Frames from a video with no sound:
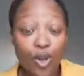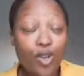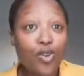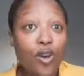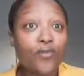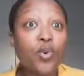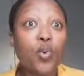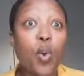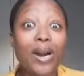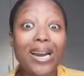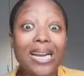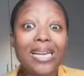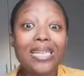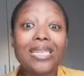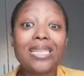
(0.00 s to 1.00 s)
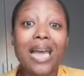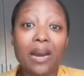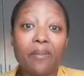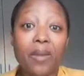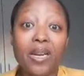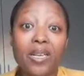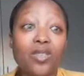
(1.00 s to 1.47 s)
You have to walk at least 10
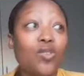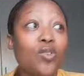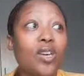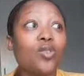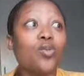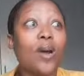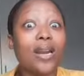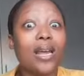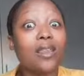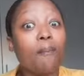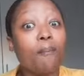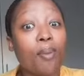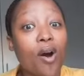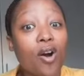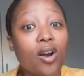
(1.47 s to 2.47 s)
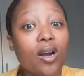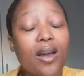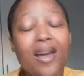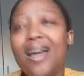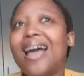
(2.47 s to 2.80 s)
minutes to get to another block.